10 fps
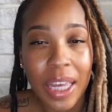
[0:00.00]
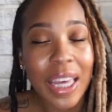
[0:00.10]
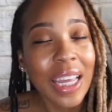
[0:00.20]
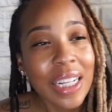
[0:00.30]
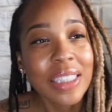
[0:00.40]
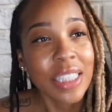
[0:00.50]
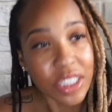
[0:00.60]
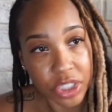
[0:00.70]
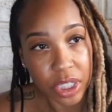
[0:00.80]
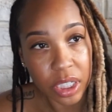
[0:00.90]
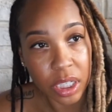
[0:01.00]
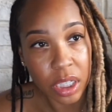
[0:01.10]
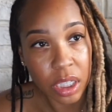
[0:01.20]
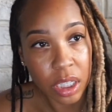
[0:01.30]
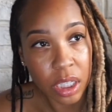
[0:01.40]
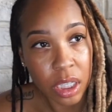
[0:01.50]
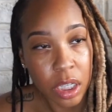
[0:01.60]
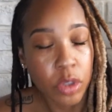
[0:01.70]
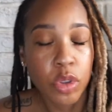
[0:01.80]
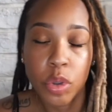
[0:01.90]
In addition
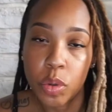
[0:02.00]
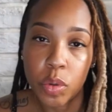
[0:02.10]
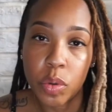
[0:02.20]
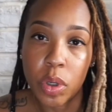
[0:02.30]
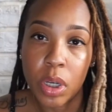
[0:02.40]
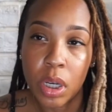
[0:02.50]
to